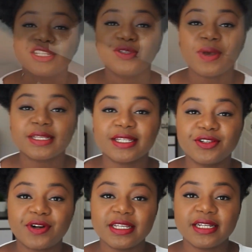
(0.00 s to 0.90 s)
just to
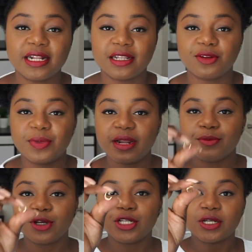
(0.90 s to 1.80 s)
accessorize it a little bit, I'm
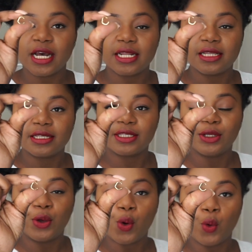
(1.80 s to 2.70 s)
going to add this
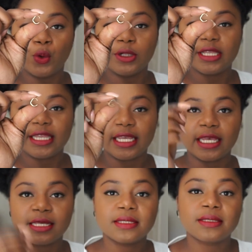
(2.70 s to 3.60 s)
gold
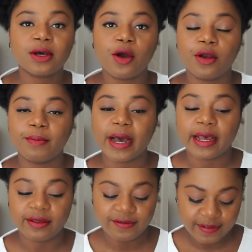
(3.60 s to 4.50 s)
thingies on
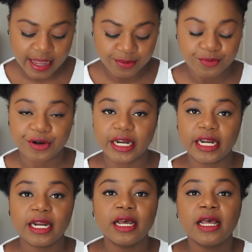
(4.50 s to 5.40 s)
my flat
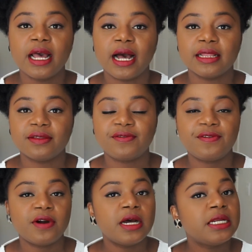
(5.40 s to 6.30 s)
braid at the
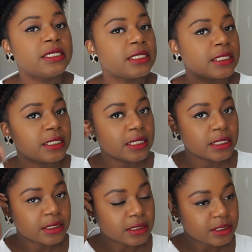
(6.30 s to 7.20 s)
front.
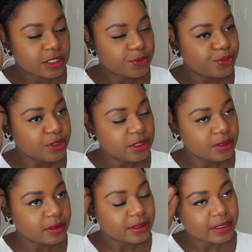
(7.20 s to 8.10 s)
So I'll just put,
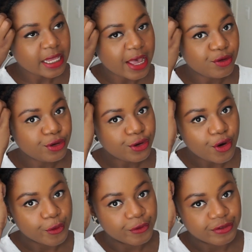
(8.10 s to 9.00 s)
I won't
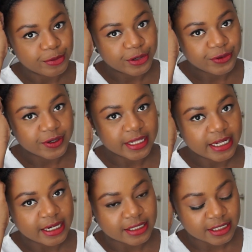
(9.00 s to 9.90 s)
go overboard with
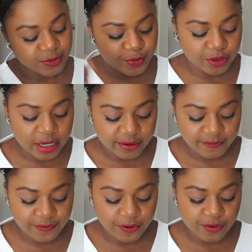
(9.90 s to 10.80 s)
it. I'll just put a
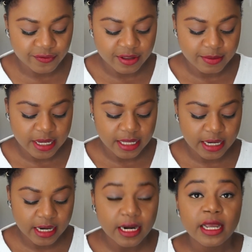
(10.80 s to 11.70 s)
few of them in
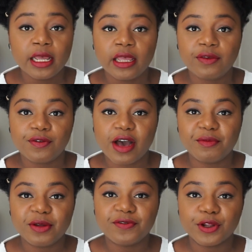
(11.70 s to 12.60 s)
there. If you
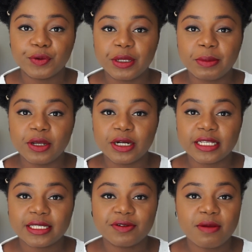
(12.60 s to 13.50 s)
have been following me on
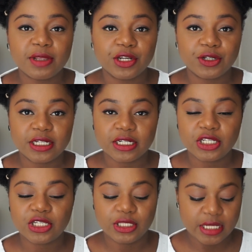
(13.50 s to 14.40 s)
Instagram, then you did
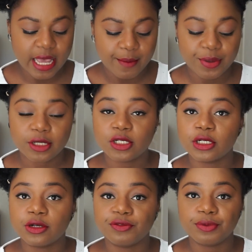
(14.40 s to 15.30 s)
see a
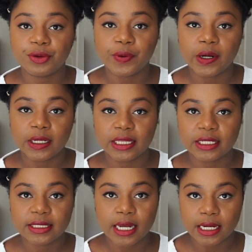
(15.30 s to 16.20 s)
picture of me wearing
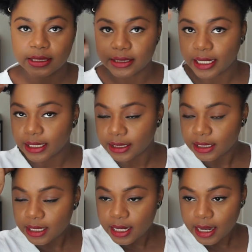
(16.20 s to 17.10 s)
this hairstyle
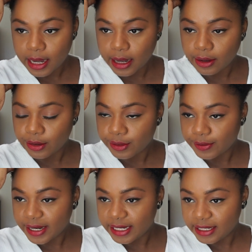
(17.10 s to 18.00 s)

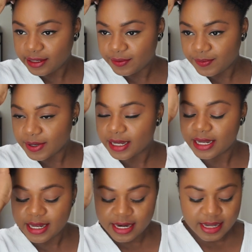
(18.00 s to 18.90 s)
already,
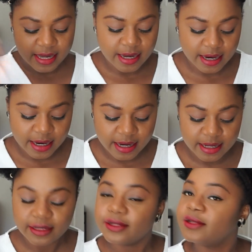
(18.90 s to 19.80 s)
but
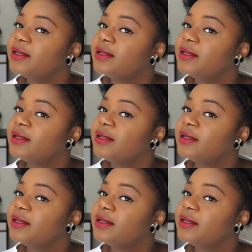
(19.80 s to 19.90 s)
yeah.